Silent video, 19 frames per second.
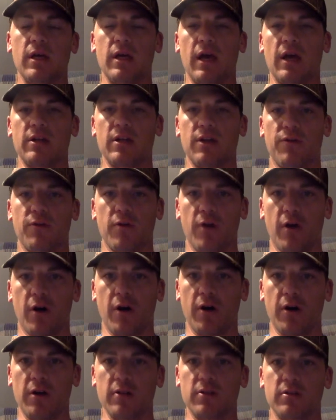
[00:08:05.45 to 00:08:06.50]
at different
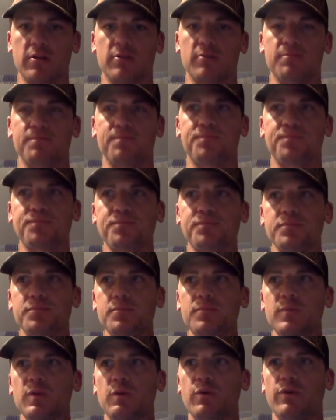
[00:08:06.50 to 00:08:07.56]
heights
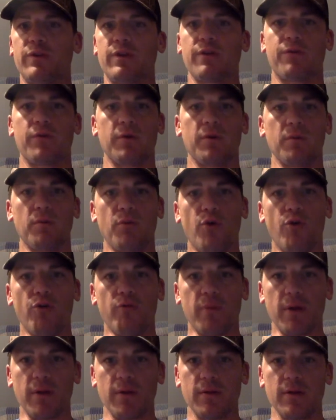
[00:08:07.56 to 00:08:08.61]
with different
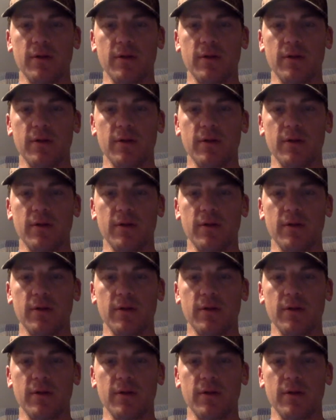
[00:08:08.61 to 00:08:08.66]
movement.